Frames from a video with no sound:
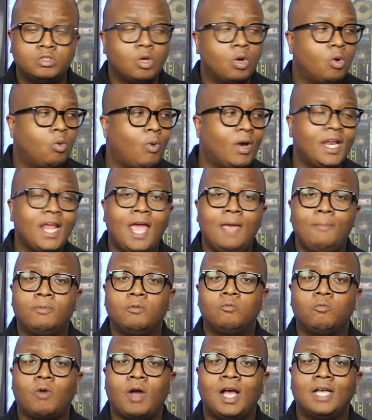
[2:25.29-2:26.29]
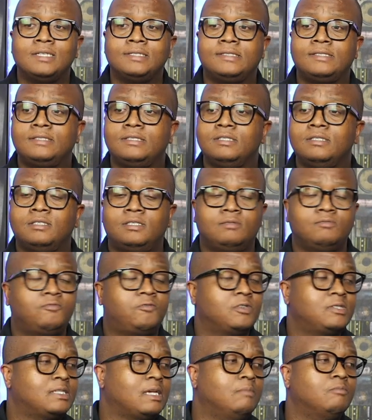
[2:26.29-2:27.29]
So what happened
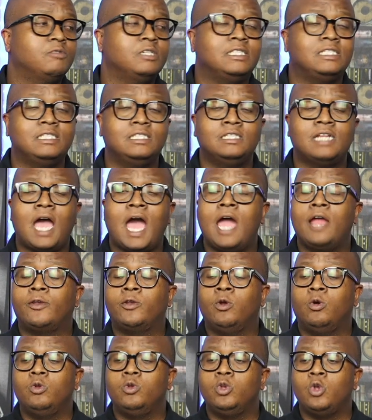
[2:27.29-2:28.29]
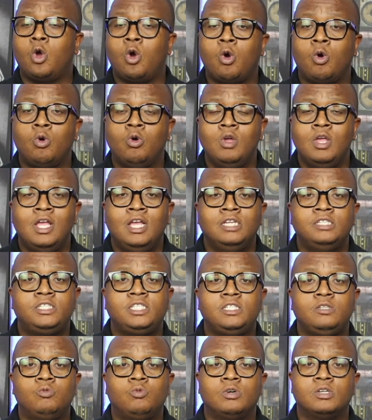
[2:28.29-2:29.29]
was, for some reason, I don't know,
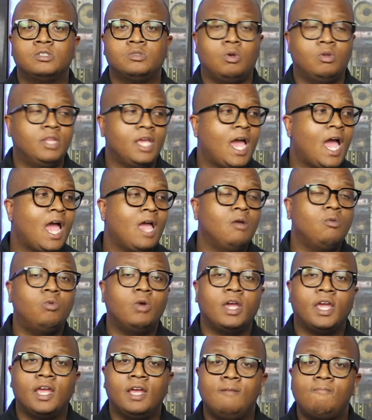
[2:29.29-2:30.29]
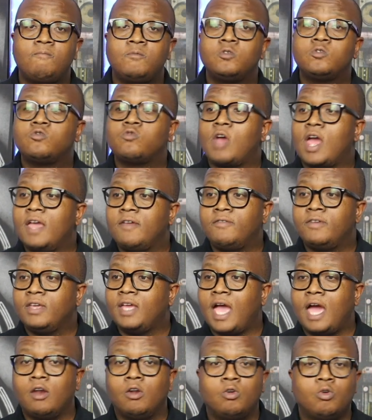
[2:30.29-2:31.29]
she was on the highway
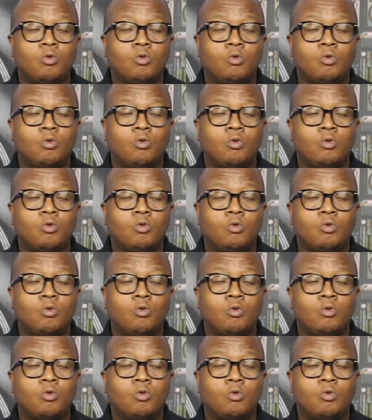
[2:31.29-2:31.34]
driving.